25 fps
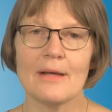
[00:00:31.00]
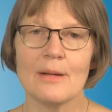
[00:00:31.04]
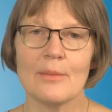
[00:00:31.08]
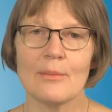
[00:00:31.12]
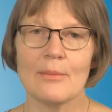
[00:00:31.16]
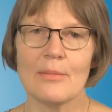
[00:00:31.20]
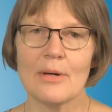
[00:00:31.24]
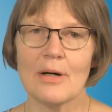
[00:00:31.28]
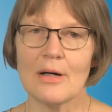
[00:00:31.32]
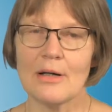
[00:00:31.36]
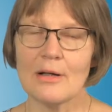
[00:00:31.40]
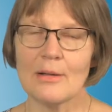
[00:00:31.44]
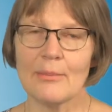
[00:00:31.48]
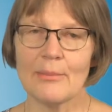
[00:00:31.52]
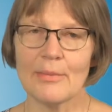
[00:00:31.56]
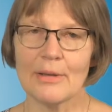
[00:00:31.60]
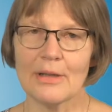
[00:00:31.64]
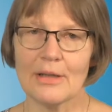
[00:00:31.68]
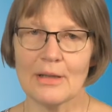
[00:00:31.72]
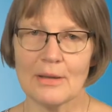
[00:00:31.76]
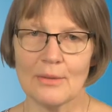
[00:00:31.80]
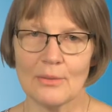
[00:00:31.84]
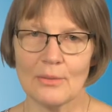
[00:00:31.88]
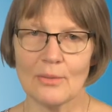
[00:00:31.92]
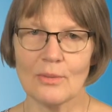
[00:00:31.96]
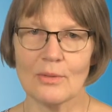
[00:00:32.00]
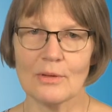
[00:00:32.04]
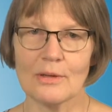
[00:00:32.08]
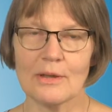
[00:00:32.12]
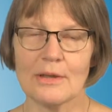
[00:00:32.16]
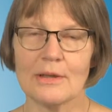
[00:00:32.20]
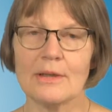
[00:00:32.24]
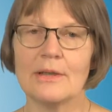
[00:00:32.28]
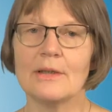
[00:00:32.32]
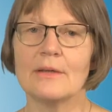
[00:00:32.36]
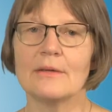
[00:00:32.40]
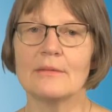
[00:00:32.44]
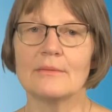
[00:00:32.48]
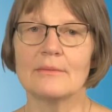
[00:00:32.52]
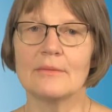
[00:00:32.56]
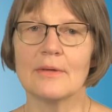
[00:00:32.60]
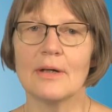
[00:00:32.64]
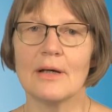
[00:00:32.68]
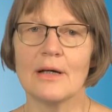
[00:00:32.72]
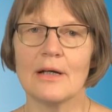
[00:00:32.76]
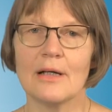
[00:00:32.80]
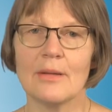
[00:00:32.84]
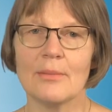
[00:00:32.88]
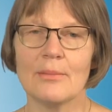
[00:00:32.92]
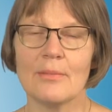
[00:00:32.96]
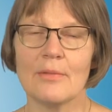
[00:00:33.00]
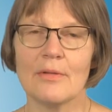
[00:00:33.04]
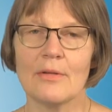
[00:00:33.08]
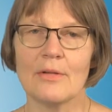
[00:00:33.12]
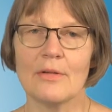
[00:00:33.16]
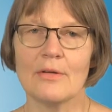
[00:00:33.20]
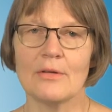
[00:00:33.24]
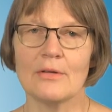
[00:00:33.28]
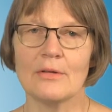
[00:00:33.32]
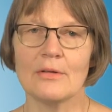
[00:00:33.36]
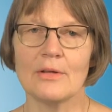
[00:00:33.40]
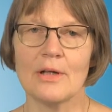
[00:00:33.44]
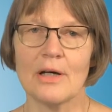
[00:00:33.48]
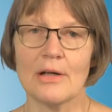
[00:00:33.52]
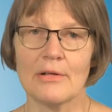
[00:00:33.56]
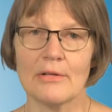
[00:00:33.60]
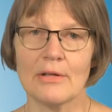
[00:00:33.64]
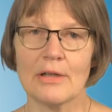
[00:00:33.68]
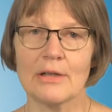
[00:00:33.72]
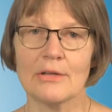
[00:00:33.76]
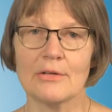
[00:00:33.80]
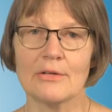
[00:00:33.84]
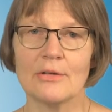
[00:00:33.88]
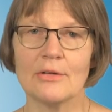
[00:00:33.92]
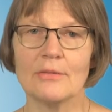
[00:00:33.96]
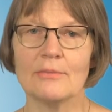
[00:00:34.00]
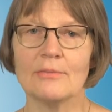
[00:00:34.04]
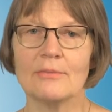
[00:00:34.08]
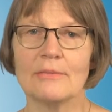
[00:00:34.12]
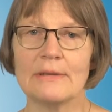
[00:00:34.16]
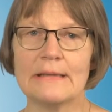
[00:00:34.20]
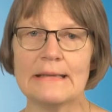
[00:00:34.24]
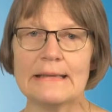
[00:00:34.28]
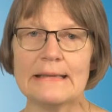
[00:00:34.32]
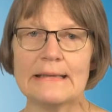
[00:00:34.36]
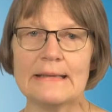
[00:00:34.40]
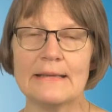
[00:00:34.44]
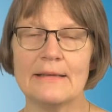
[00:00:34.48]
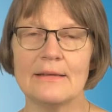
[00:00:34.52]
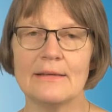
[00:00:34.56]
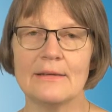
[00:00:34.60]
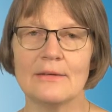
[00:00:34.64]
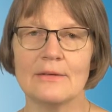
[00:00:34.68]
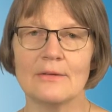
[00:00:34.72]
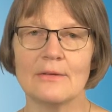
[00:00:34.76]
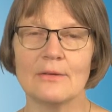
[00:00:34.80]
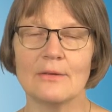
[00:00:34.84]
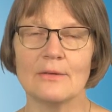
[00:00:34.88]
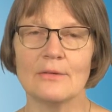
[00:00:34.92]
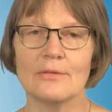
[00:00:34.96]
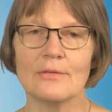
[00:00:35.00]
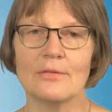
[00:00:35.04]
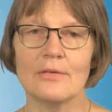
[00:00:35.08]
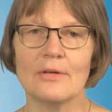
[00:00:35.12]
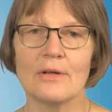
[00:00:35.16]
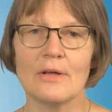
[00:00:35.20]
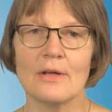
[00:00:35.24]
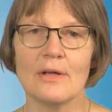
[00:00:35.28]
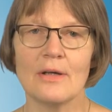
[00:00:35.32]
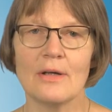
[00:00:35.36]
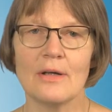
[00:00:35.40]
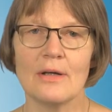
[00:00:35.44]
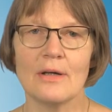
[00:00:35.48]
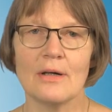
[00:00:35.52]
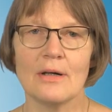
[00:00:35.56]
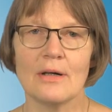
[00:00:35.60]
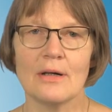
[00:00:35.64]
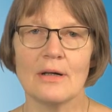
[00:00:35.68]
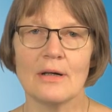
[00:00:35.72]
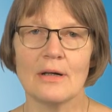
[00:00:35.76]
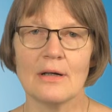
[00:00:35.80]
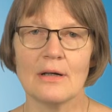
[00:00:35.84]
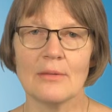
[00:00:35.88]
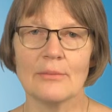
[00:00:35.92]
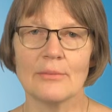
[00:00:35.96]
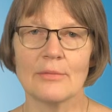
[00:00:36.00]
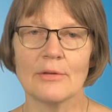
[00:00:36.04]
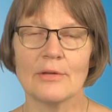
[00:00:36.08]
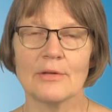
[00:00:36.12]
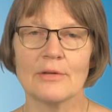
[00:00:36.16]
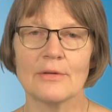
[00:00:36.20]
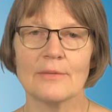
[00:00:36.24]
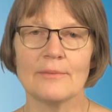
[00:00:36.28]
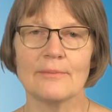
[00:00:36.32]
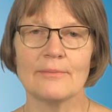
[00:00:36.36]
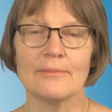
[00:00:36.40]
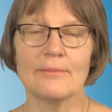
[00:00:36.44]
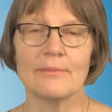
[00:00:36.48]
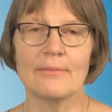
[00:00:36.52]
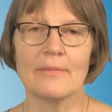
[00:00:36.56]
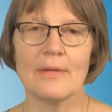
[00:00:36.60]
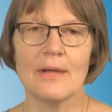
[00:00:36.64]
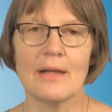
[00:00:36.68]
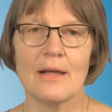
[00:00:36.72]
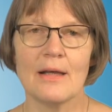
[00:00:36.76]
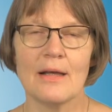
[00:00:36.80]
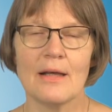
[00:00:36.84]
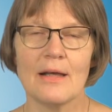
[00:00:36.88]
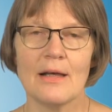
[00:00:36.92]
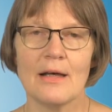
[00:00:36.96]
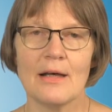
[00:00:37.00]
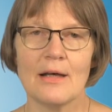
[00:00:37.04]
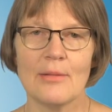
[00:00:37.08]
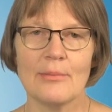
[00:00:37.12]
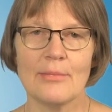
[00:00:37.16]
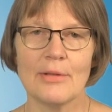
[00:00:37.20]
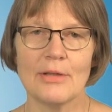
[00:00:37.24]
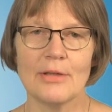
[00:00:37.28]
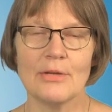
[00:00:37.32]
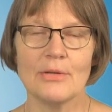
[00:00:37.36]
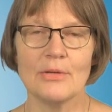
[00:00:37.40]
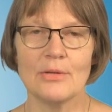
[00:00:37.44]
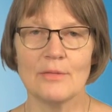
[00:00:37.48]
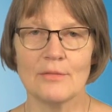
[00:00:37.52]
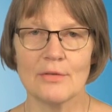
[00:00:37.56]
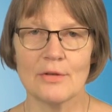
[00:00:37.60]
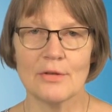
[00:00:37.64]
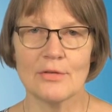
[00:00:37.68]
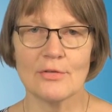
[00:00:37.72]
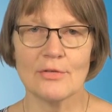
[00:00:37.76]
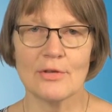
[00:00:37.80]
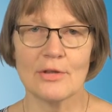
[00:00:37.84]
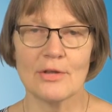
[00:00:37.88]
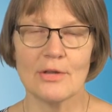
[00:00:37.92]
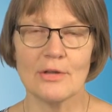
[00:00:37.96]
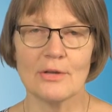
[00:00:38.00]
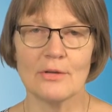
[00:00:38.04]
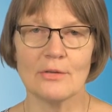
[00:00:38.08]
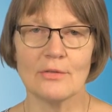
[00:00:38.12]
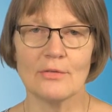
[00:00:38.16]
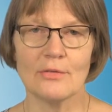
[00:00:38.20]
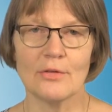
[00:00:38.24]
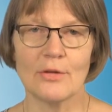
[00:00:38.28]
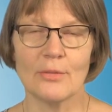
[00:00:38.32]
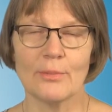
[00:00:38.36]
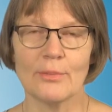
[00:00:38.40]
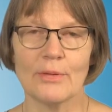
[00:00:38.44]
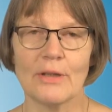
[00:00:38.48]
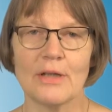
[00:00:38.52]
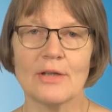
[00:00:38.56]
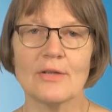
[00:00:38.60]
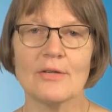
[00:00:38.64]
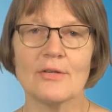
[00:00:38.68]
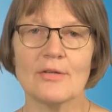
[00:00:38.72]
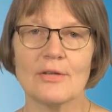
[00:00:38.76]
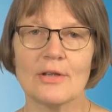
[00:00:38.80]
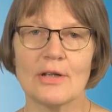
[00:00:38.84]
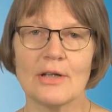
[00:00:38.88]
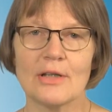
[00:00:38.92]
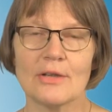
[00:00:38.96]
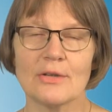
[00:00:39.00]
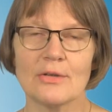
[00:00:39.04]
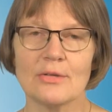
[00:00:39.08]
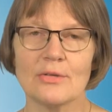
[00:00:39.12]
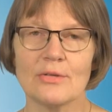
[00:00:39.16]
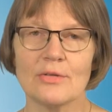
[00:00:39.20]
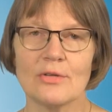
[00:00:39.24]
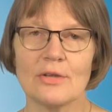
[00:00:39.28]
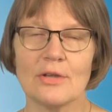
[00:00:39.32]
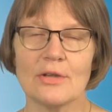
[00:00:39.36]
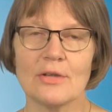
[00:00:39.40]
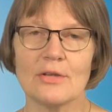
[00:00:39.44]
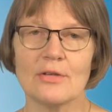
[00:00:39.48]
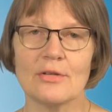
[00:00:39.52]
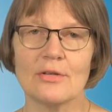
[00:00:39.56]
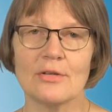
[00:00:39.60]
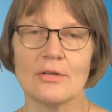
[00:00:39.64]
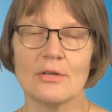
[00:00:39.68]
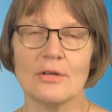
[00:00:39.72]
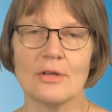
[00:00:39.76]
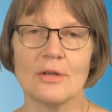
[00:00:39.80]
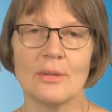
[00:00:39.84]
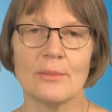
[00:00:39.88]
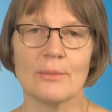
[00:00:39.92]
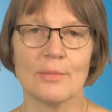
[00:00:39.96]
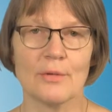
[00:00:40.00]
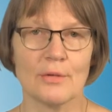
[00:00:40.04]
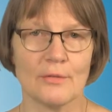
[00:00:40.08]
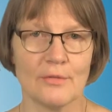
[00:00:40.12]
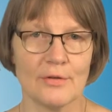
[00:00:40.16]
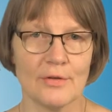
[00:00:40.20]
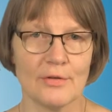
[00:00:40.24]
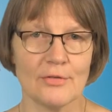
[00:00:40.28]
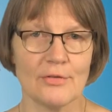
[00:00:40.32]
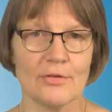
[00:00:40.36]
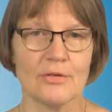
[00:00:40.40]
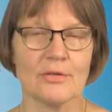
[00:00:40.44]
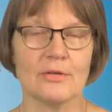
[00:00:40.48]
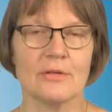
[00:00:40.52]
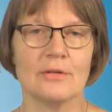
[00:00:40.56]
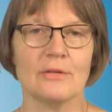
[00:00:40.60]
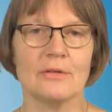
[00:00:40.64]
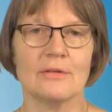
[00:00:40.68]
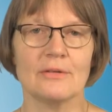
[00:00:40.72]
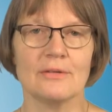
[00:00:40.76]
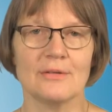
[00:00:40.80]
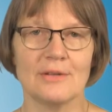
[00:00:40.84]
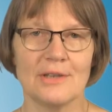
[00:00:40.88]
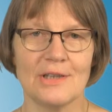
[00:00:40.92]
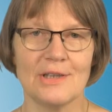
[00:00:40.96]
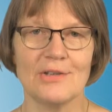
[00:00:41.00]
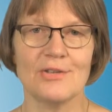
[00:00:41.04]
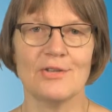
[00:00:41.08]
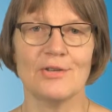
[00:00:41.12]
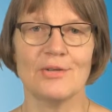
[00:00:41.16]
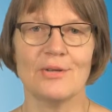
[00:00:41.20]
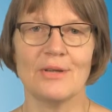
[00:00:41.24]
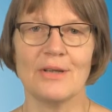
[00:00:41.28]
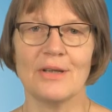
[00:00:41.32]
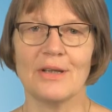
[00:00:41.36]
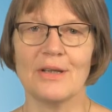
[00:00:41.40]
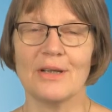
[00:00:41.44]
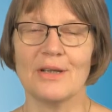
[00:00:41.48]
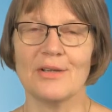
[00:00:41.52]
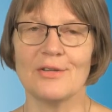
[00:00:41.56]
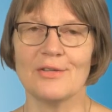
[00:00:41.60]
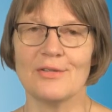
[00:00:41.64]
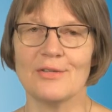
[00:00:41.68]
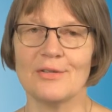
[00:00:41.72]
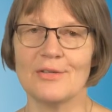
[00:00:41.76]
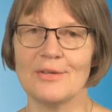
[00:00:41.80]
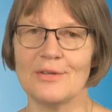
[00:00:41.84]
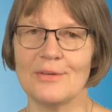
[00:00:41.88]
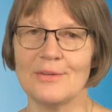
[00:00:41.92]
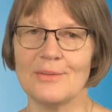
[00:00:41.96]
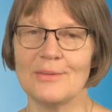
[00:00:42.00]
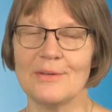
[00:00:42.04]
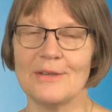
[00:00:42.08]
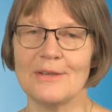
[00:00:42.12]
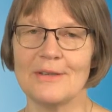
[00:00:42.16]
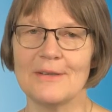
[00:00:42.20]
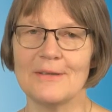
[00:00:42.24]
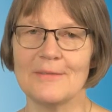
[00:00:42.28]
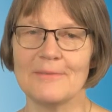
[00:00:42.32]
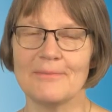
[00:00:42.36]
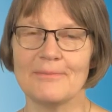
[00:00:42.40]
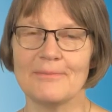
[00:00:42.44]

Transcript: Mahlamäki-Kultanen. I'm the director, dean of HAMK, Hamme University of Applied Sciences Professional Teacher Education Unit.